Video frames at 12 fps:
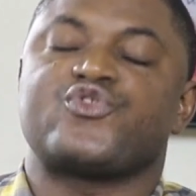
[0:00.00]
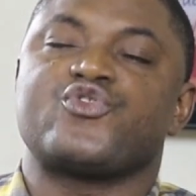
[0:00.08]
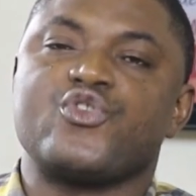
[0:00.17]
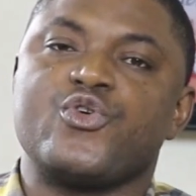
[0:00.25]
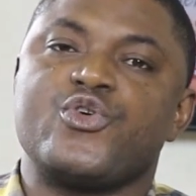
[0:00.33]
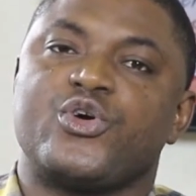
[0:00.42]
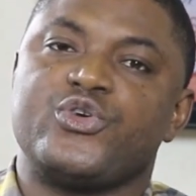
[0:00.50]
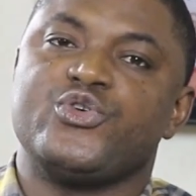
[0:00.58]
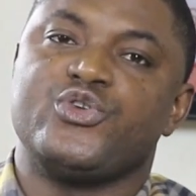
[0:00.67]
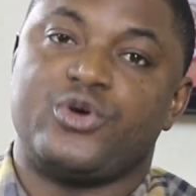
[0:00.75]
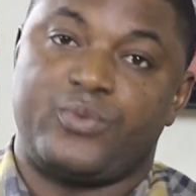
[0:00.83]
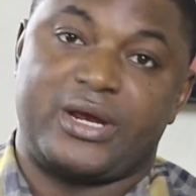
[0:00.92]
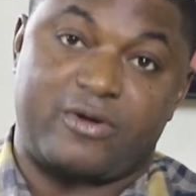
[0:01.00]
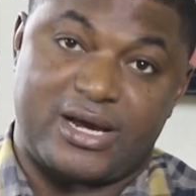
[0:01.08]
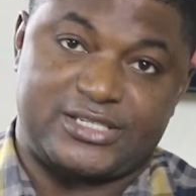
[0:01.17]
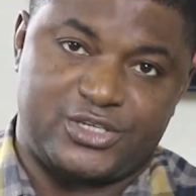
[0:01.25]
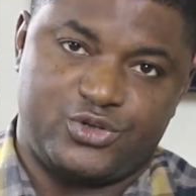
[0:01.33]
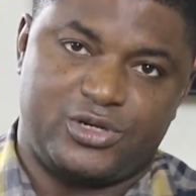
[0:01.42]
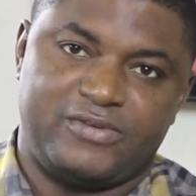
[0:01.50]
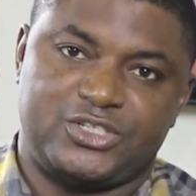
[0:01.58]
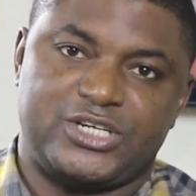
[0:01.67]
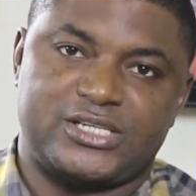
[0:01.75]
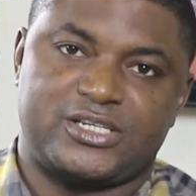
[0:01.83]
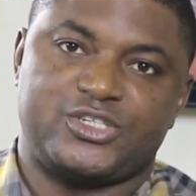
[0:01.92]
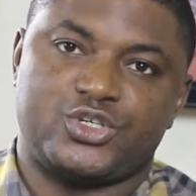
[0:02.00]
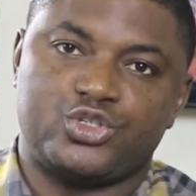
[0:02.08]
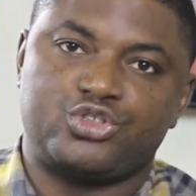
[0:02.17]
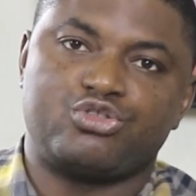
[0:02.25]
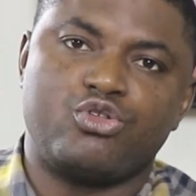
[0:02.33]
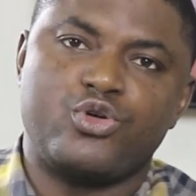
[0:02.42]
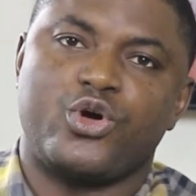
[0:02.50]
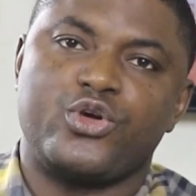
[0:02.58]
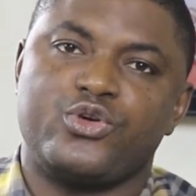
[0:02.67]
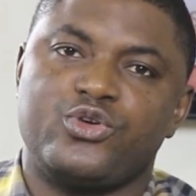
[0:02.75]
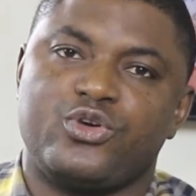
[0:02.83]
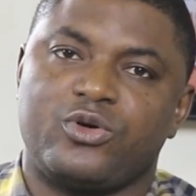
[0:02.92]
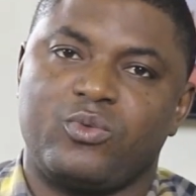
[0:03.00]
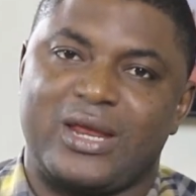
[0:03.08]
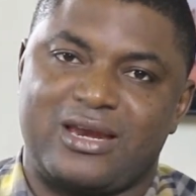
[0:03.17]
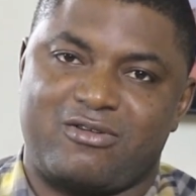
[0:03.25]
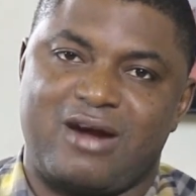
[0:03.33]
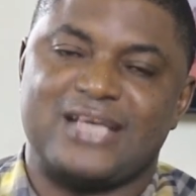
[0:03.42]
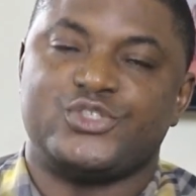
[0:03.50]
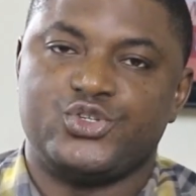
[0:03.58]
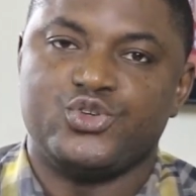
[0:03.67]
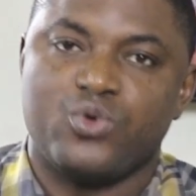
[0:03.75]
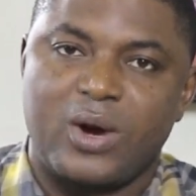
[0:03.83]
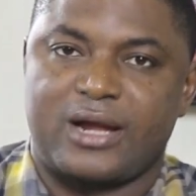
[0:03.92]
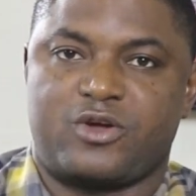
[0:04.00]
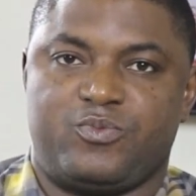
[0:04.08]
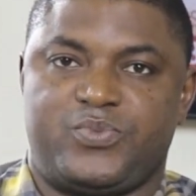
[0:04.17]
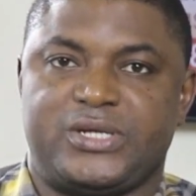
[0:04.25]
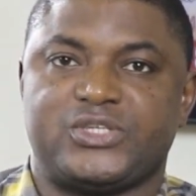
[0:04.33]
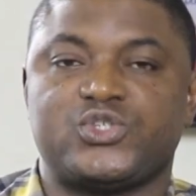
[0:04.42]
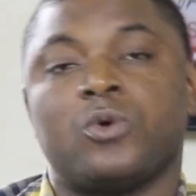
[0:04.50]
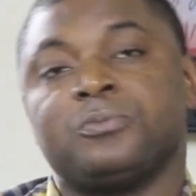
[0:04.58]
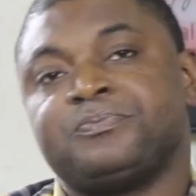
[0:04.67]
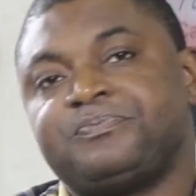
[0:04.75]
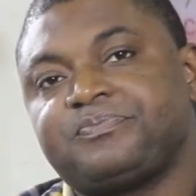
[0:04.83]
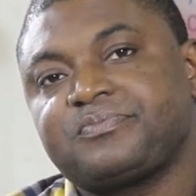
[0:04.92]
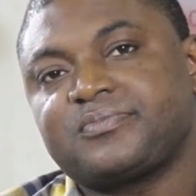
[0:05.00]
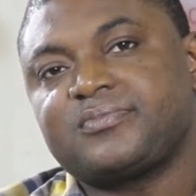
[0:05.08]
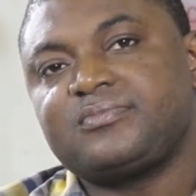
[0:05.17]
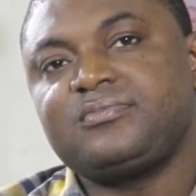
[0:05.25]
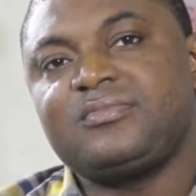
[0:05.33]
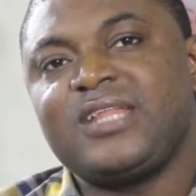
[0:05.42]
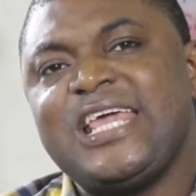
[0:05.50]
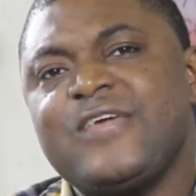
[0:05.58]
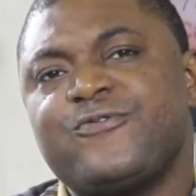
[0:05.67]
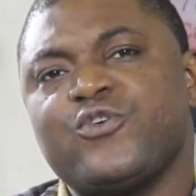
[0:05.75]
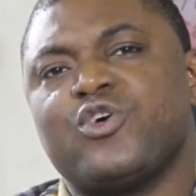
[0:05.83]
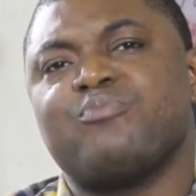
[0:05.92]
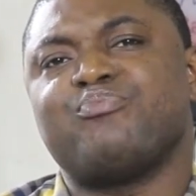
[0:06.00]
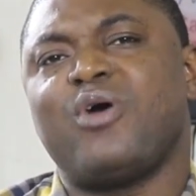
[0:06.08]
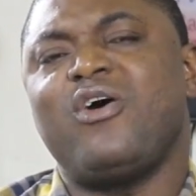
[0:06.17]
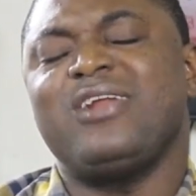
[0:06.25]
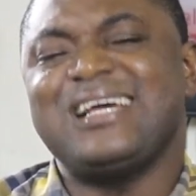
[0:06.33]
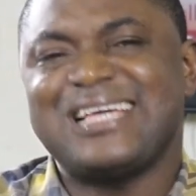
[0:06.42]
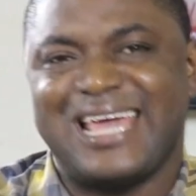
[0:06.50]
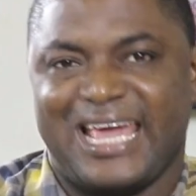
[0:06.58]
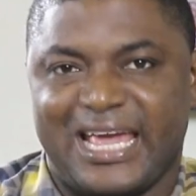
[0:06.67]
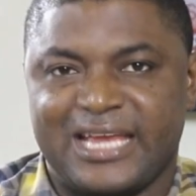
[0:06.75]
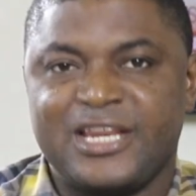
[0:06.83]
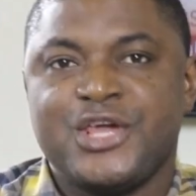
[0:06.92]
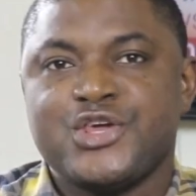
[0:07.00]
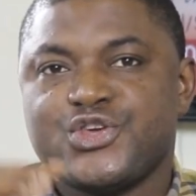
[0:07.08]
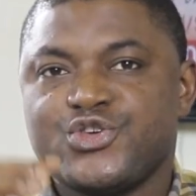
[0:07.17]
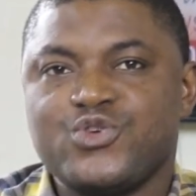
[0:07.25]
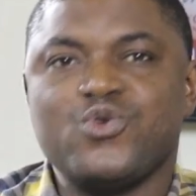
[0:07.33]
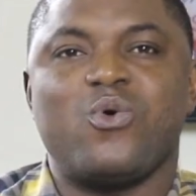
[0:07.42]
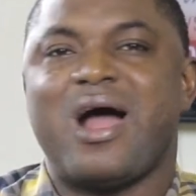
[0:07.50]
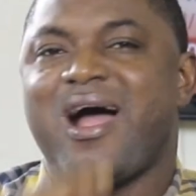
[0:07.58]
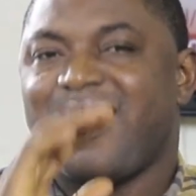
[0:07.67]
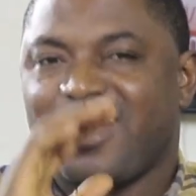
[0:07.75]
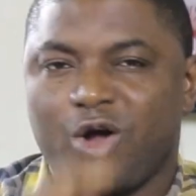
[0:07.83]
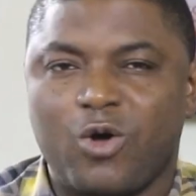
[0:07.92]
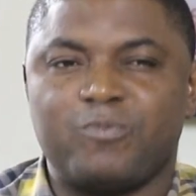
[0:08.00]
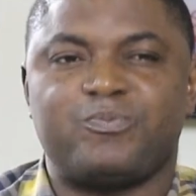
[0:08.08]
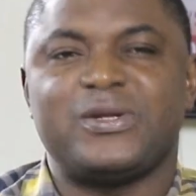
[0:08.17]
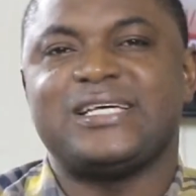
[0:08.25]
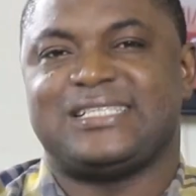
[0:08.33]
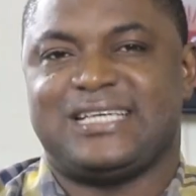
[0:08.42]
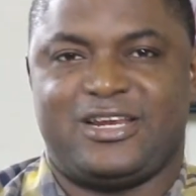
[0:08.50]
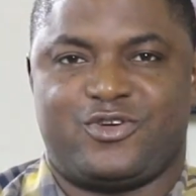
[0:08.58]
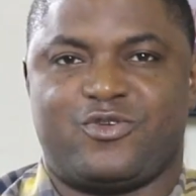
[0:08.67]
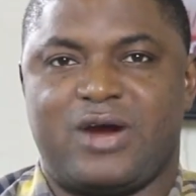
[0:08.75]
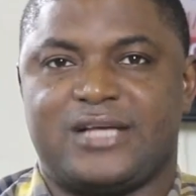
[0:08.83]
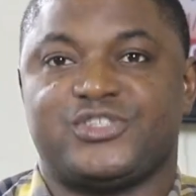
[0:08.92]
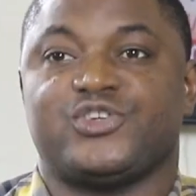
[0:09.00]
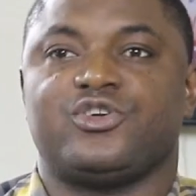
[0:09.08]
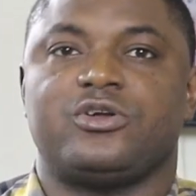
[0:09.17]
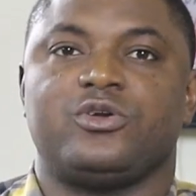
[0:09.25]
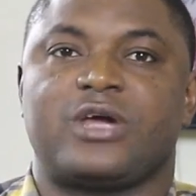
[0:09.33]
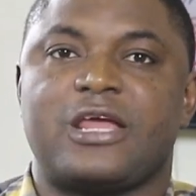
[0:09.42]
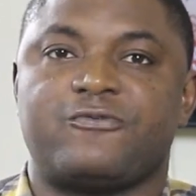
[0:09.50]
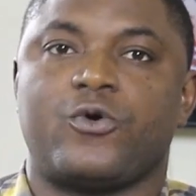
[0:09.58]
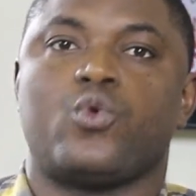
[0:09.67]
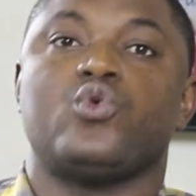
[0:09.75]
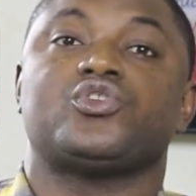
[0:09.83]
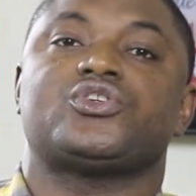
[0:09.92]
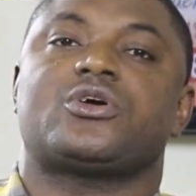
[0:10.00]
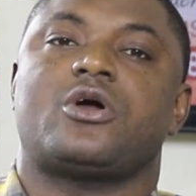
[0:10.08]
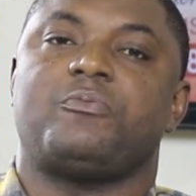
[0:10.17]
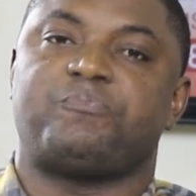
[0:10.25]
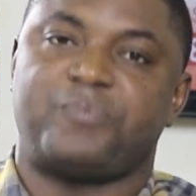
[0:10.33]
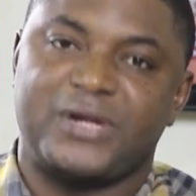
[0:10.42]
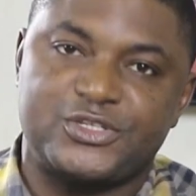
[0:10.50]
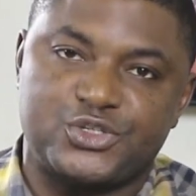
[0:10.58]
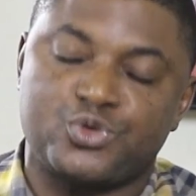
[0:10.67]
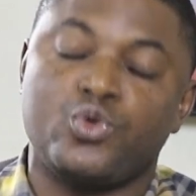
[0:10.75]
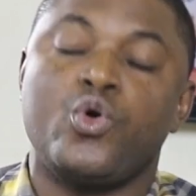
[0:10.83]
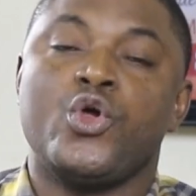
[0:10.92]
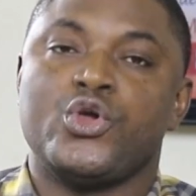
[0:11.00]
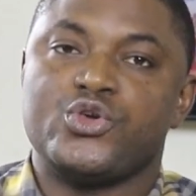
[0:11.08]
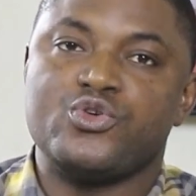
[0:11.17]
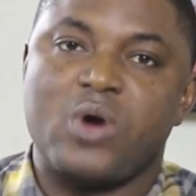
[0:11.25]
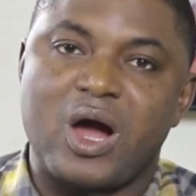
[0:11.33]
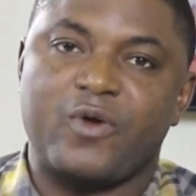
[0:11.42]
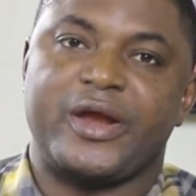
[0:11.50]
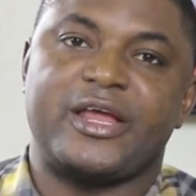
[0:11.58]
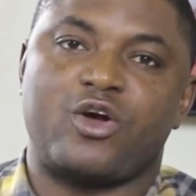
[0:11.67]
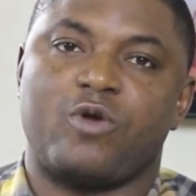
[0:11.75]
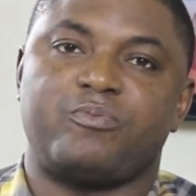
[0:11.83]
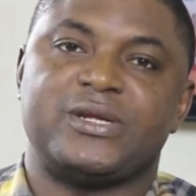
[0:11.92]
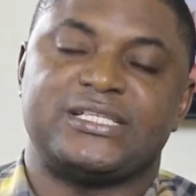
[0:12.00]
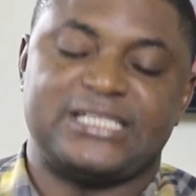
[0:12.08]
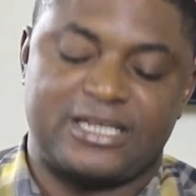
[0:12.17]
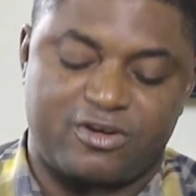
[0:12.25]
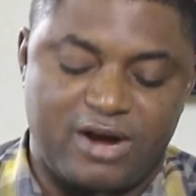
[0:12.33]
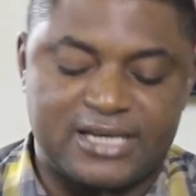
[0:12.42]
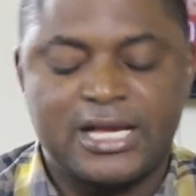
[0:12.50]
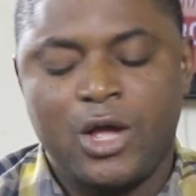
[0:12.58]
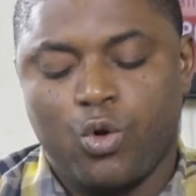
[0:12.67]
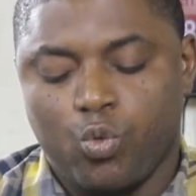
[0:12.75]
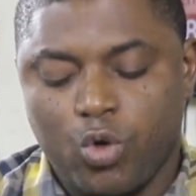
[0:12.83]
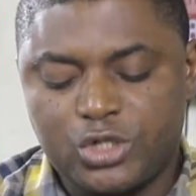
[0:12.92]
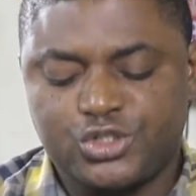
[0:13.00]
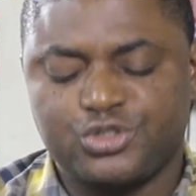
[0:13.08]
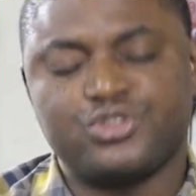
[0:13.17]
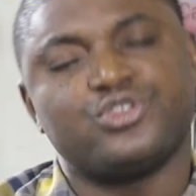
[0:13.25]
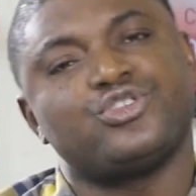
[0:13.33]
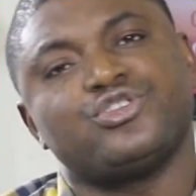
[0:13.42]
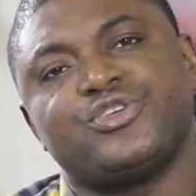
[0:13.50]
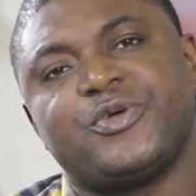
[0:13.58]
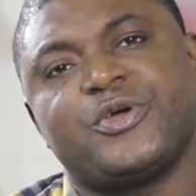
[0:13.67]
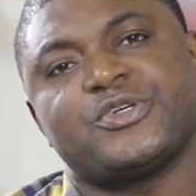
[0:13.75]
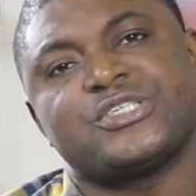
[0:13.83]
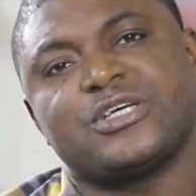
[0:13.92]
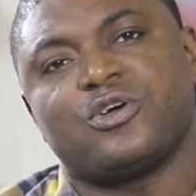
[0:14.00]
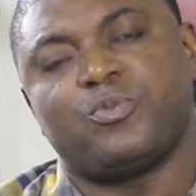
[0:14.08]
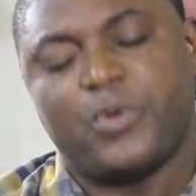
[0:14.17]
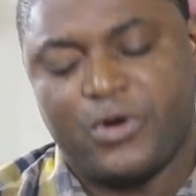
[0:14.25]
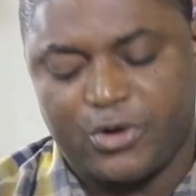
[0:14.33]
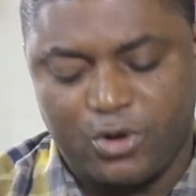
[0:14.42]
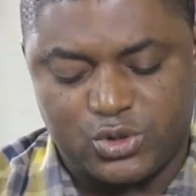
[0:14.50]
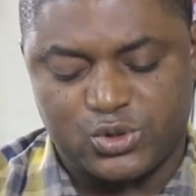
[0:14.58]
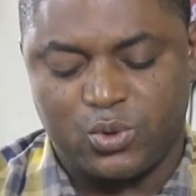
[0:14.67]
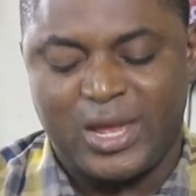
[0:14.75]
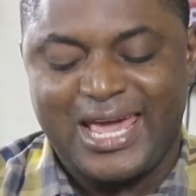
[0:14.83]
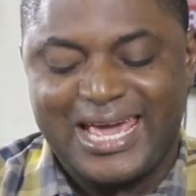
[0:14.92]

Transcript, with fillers: through your union with Christ, the New Living Translation, through your union with Christ, you are complete. So, if you're born again, you are complete in Christ. You're not looking for who to complete you. You are already complete in Christ. What should you do during your single period also?